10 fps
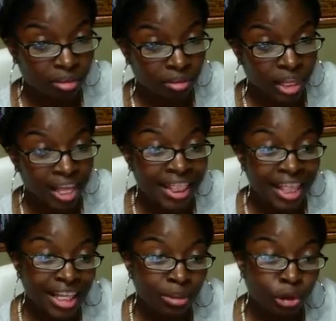And
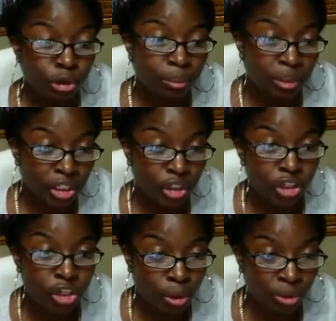that's what you put in your
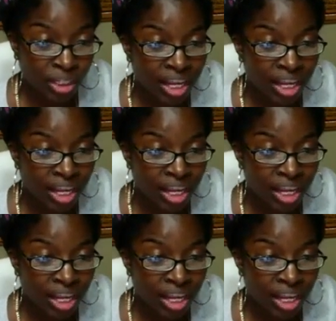notes.